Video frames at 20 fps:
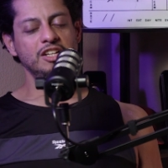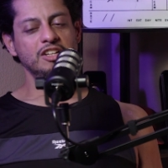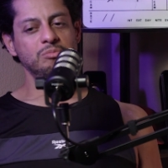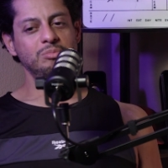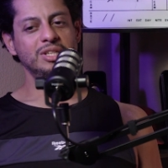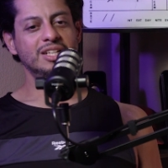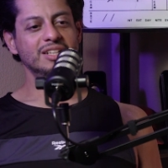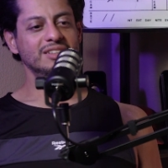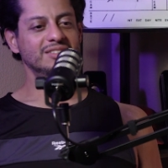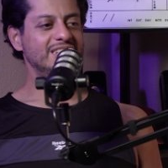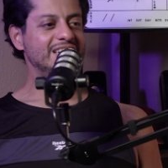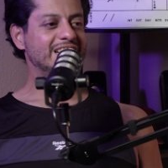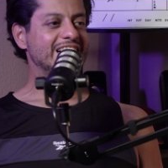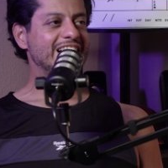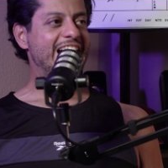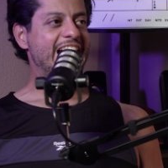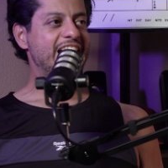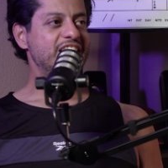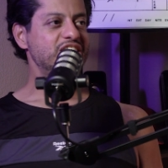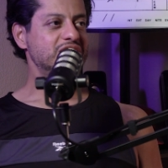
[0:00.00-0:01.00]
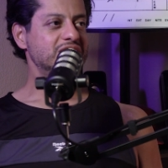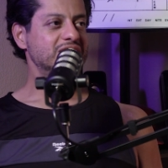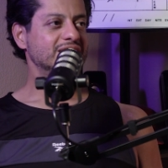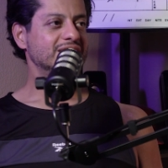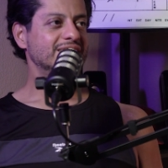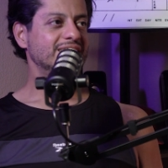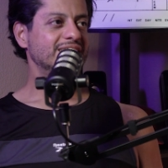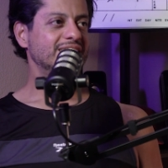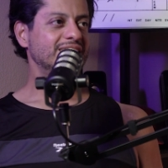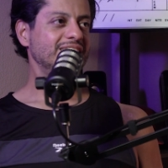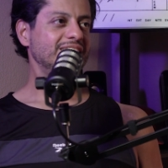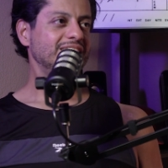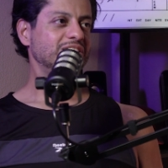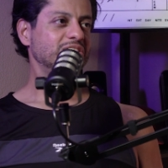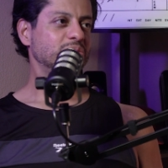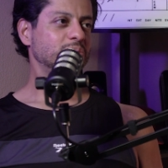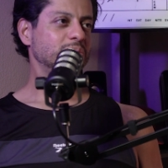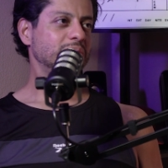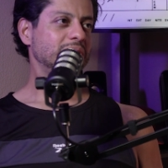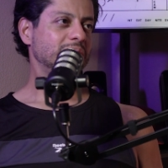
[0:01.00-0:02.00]
because they clash and he
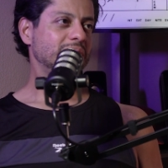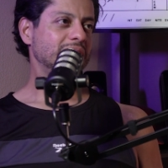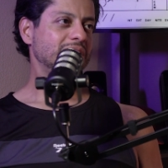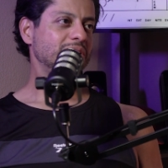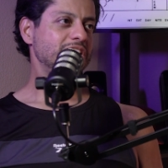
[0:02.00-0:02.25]
doesn't want